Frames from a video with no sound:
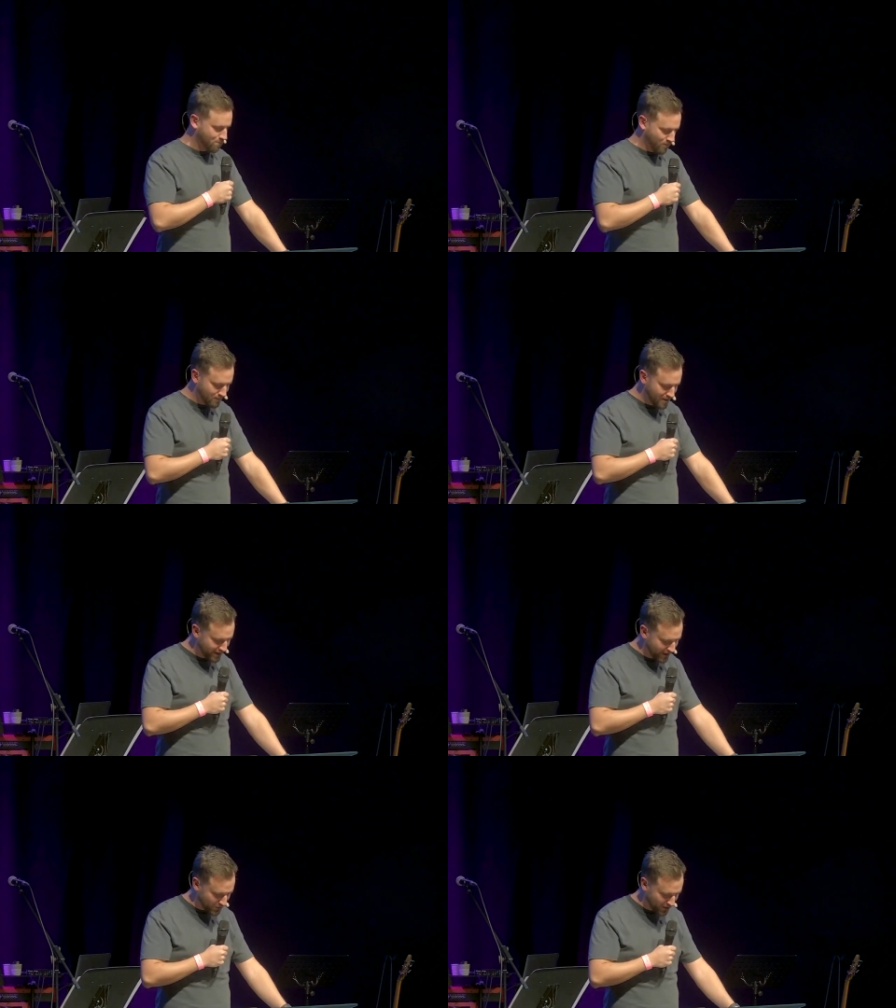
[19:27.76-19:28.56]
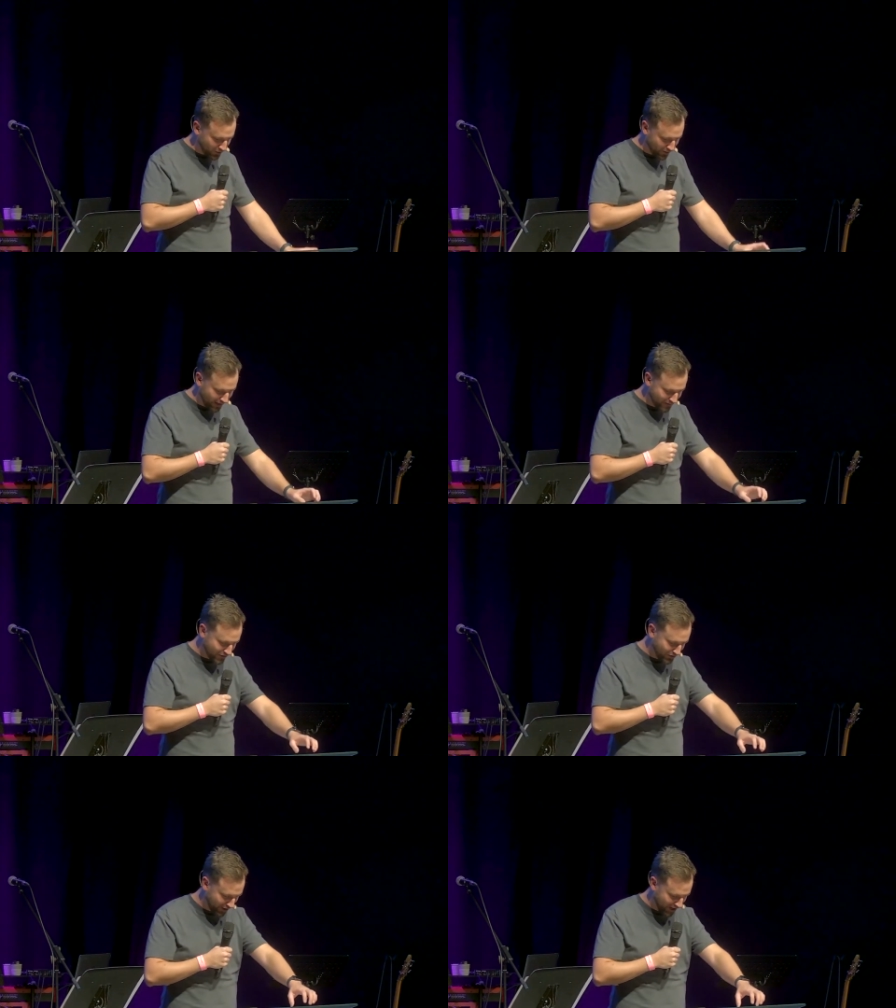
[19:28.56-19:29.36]
Maybe that's where you're at
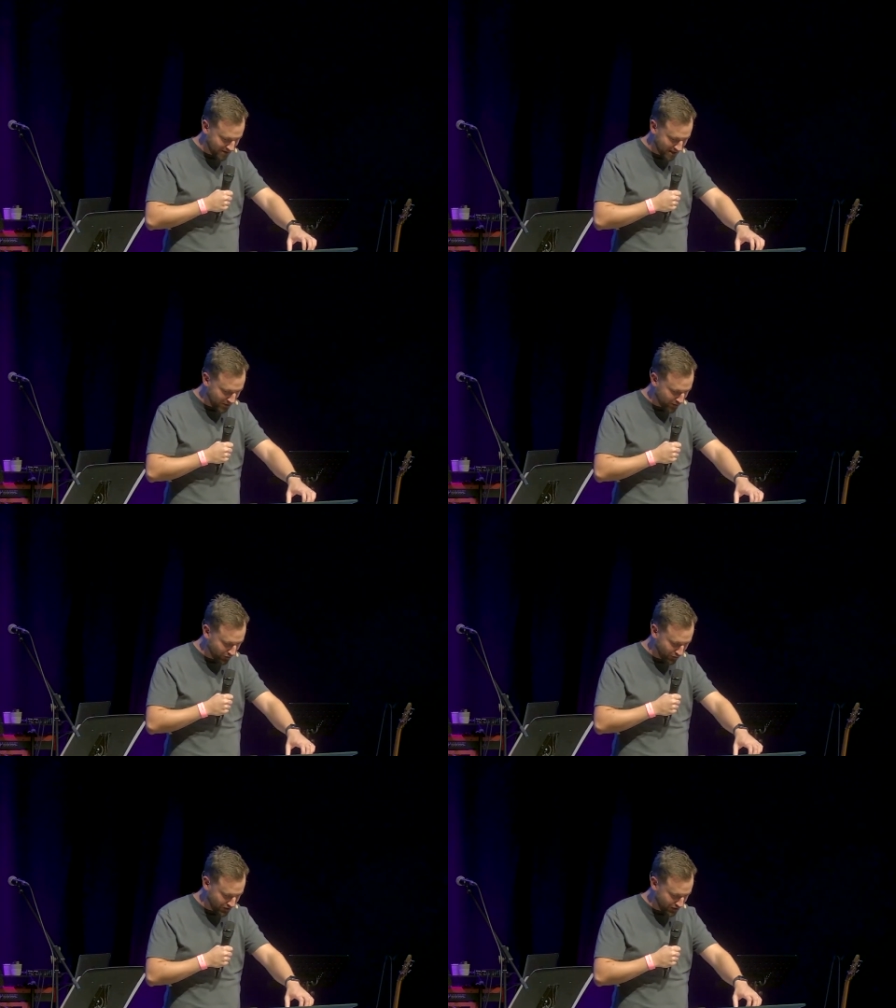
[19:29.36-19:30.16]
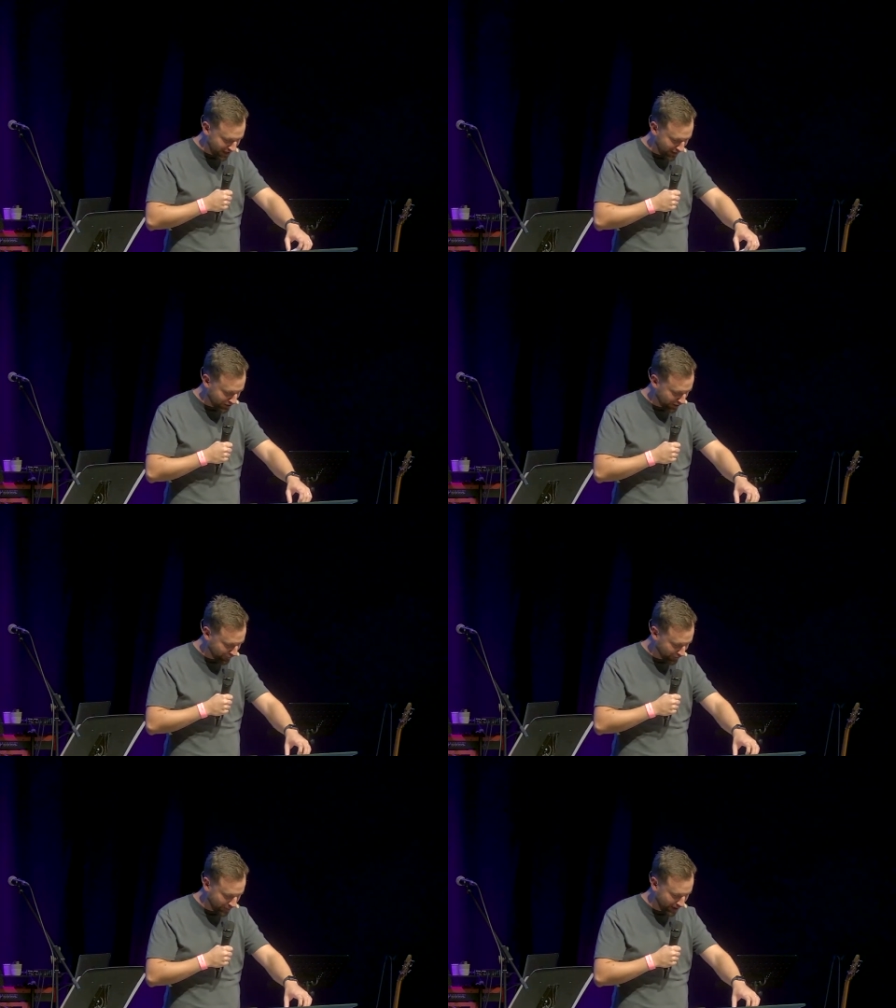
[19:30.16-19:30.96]
tonight. Maybe you've got nostalgic for
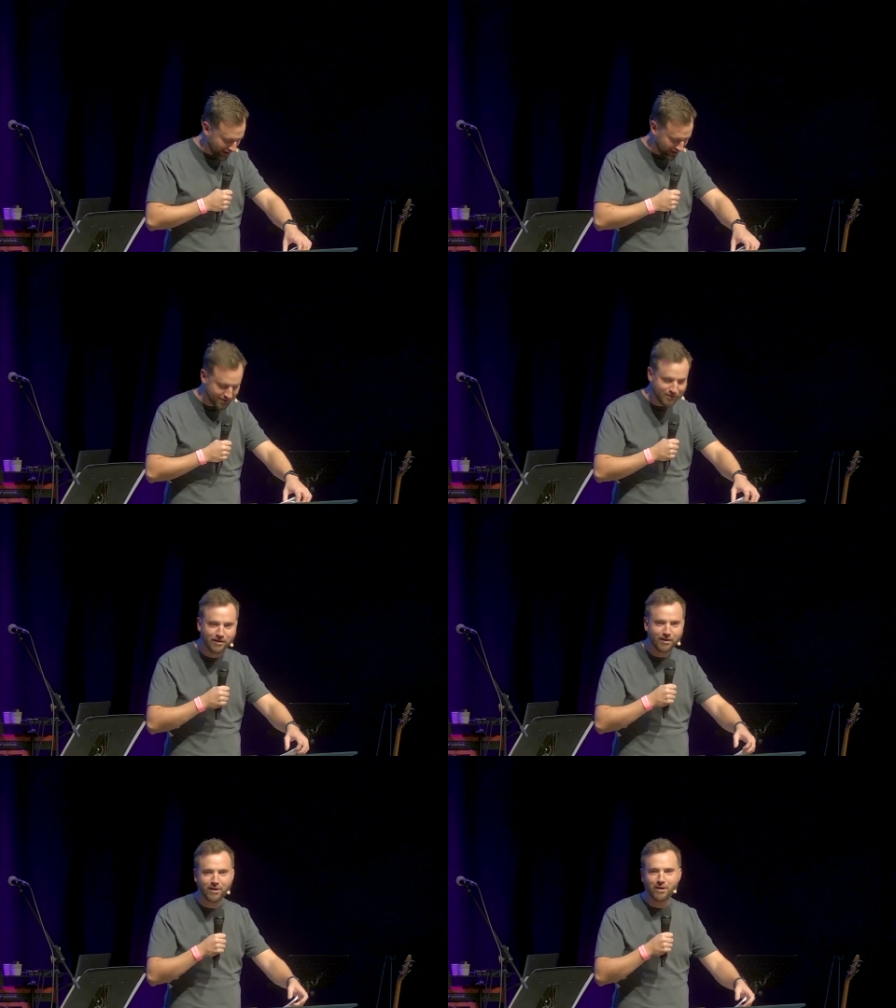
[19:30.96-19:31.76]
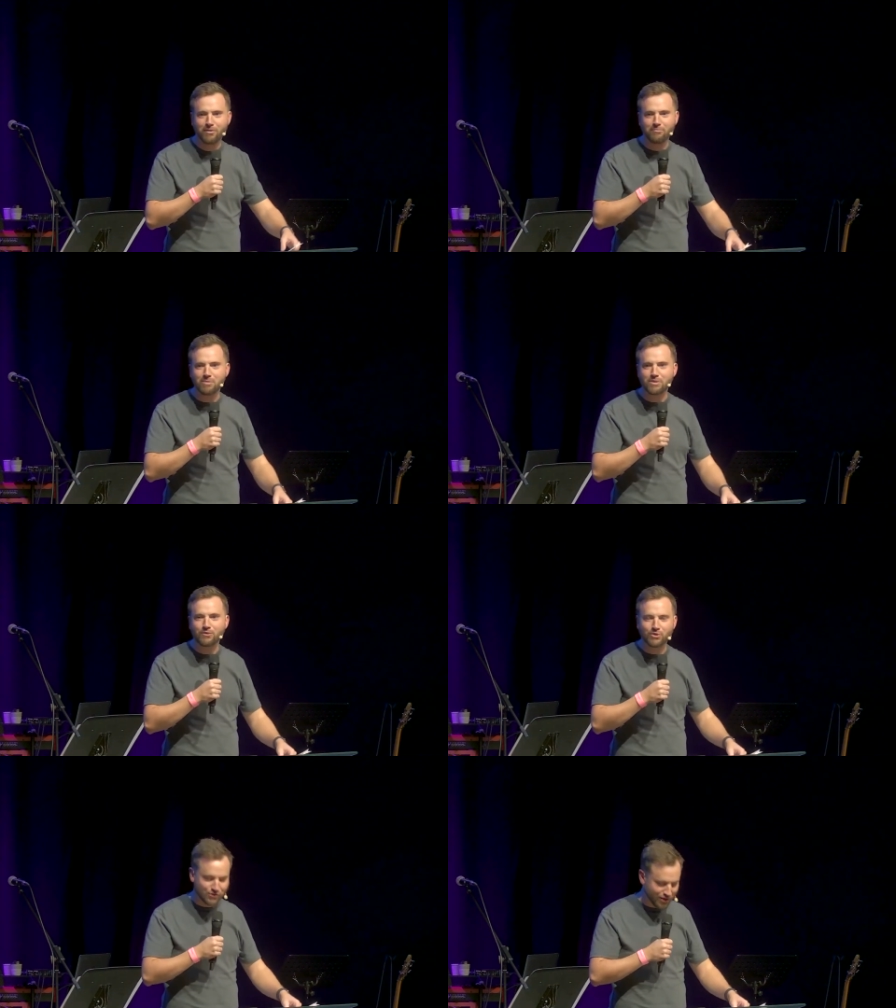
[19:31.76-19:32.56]
the past. Maybe you've
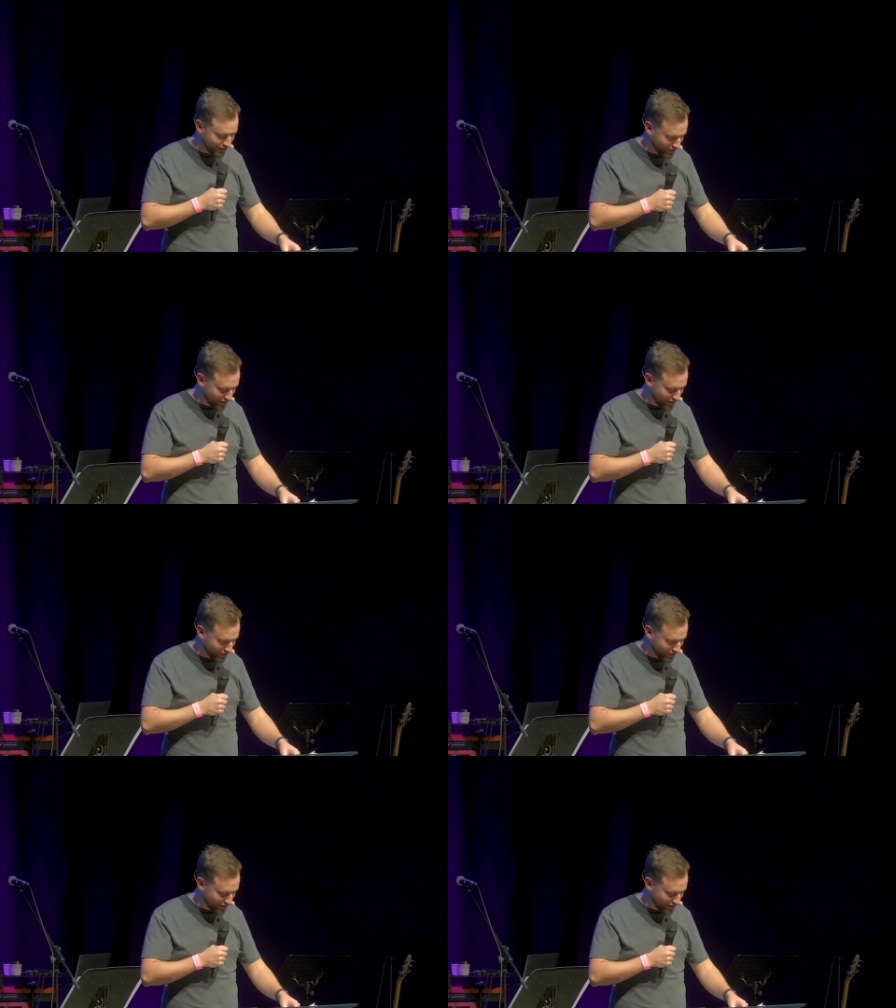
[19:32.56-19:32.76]
considered that